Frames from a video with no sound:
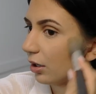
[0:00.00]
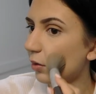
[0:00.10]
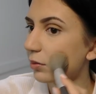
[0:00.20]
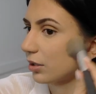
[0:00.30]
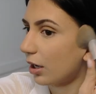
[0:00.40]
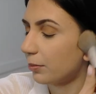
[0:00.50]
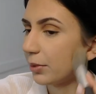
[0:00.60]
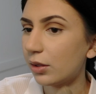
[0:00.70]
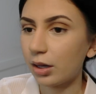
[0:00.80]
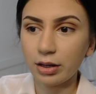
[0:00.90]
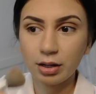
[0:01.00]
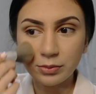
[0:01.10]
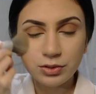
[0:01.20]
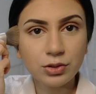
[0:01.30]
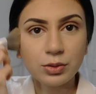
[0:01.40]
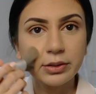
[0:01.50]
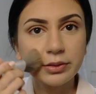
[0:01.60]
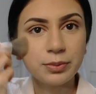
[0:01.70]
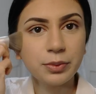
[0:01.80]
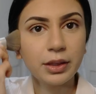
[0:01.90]
I was happy that I was doing
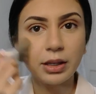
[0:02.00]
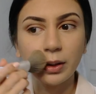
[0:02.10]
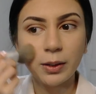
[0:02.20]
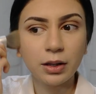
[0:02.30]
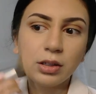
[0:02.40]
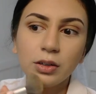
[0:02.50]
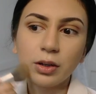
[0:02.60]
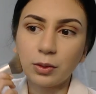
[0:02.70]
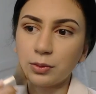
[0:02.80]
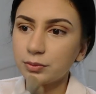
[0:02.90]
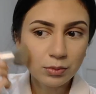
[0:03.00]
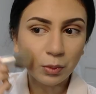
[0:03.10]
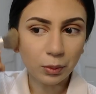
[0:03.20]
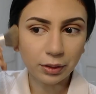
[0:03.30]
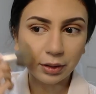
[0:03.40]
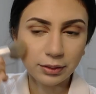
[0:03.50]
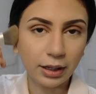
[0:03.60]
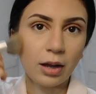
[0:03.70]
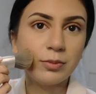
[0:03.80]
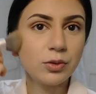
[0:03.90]
something, you know, more
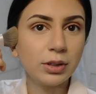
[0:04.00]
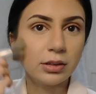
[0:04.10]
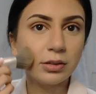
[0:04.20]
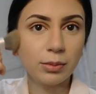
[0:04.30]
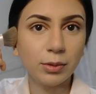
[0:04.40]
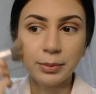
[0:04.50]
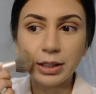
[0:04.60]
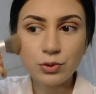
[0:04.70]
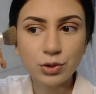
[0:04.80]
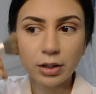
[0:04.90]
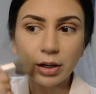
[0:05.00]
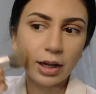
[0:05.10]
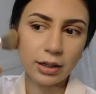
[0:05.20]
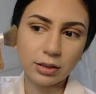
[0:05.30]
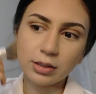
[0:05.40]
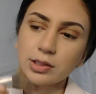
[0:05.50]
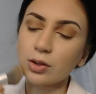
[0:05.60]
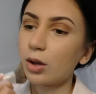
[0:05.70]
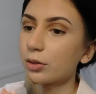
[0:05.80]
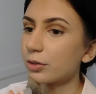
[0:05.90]
like I'm doing a double major and it's an
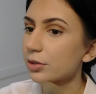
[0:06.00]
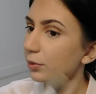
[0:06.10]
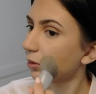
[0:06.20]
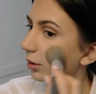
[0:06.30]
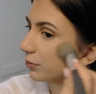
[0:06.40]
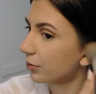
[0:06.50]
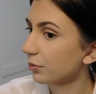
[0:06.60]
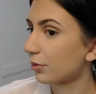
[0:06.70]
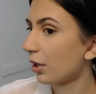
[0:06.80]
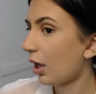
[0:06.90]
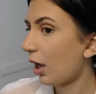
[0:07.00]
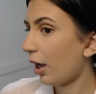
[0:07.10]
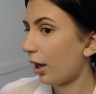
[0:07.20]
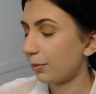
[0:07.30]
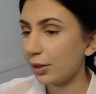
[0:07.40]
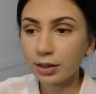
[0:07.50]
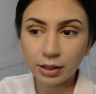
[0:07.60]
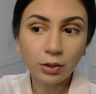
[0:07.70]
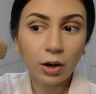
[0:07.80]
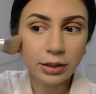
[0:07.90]
honors program, so I was happy that I
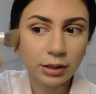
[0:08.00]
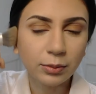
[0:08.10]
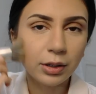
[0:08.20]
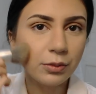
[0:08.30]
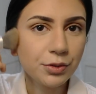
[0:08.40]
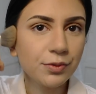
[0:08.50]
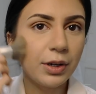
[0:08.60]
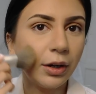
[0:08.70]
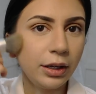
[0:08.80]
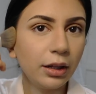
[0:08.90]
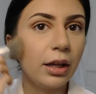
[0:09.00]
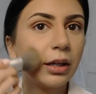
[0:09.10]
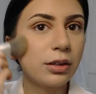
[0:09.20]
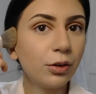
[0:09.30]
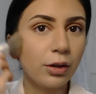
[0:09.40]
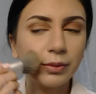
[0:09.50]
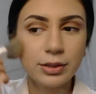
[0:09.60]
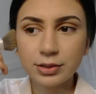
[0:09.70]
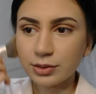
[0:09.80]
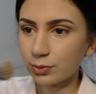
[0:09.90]
got in, but I was very like
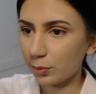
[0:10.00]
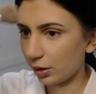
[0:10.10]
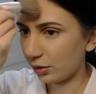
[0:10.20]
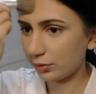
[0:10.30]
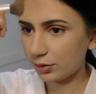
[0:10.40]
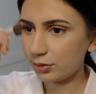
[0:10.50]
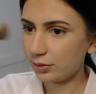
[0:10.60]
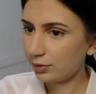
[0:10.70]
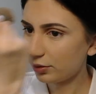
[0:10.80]
nervous as well to